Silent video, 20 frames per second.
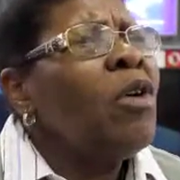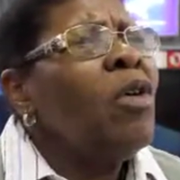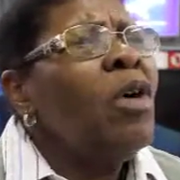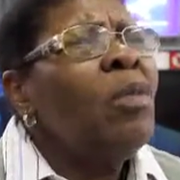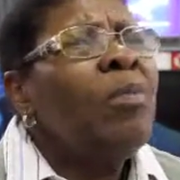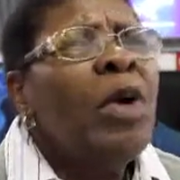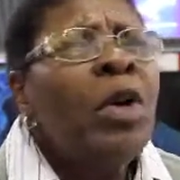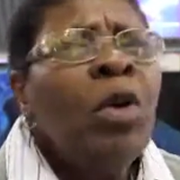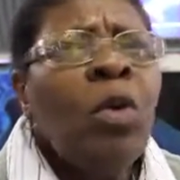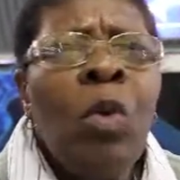
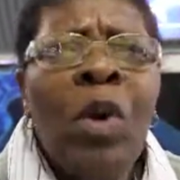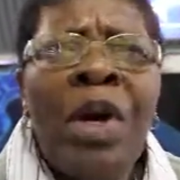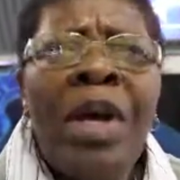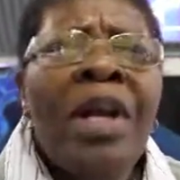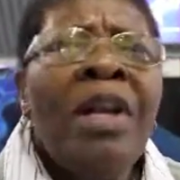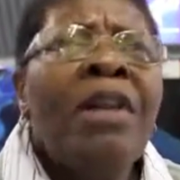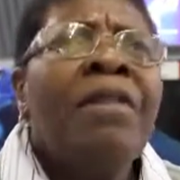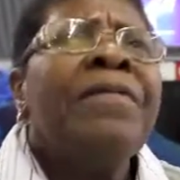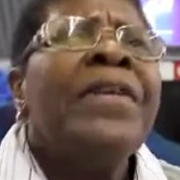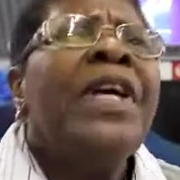
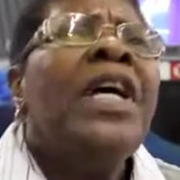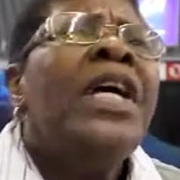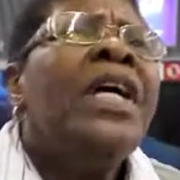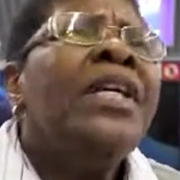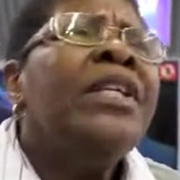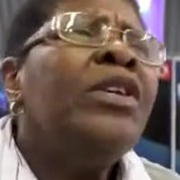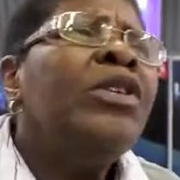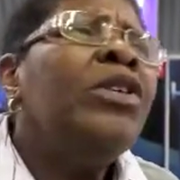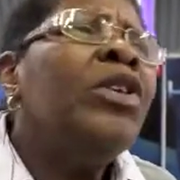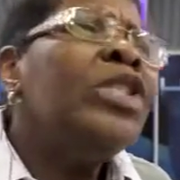Commonwealth,
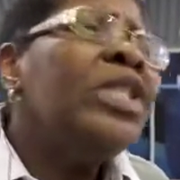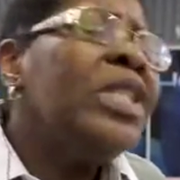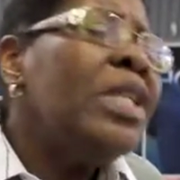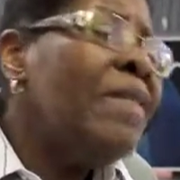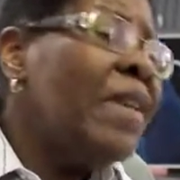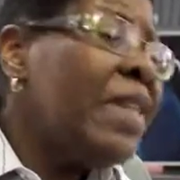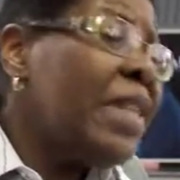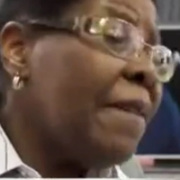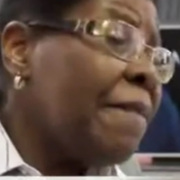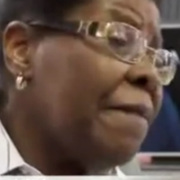not
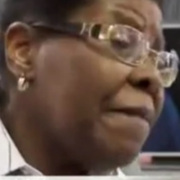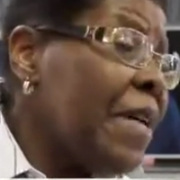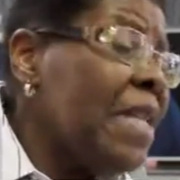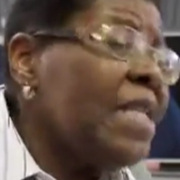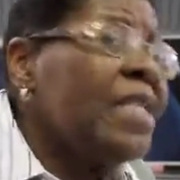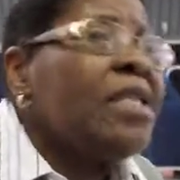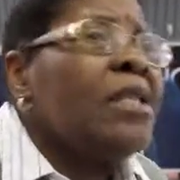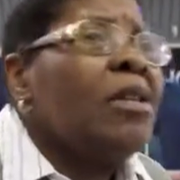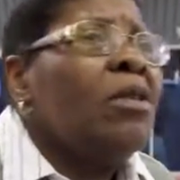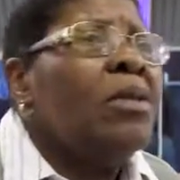even the
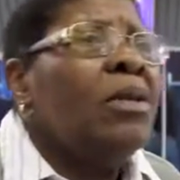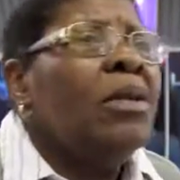first